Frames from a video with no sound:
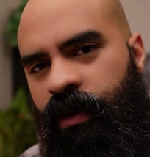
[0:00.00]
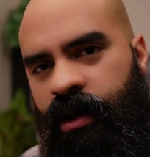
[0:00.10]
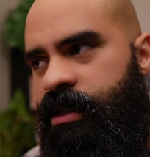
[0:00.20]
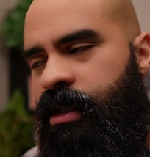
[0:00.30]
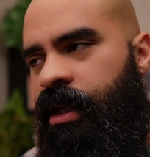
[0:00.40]

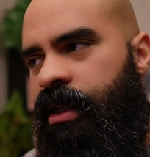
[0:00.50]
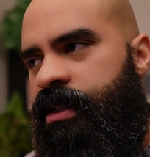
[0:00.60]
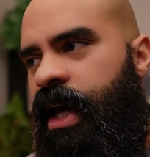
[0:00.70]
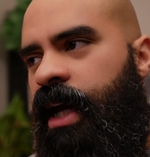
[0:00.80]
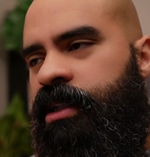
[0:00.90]
It's
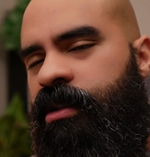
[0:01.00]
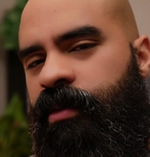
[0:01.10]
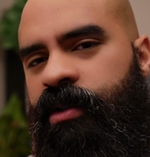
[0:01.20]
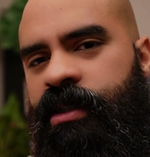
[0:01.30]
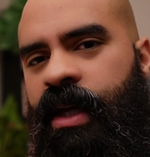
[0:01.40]
actionable steps
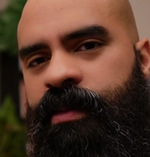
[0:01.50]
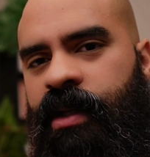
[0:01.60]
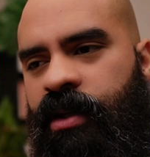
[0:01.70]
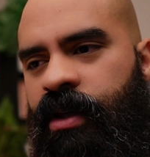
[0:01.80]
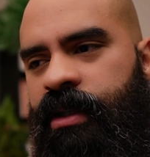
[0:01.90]
that you could
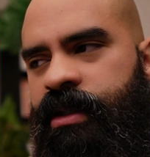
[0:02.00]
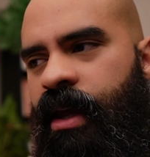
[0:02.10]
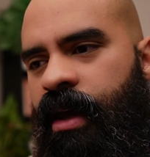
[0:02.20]
take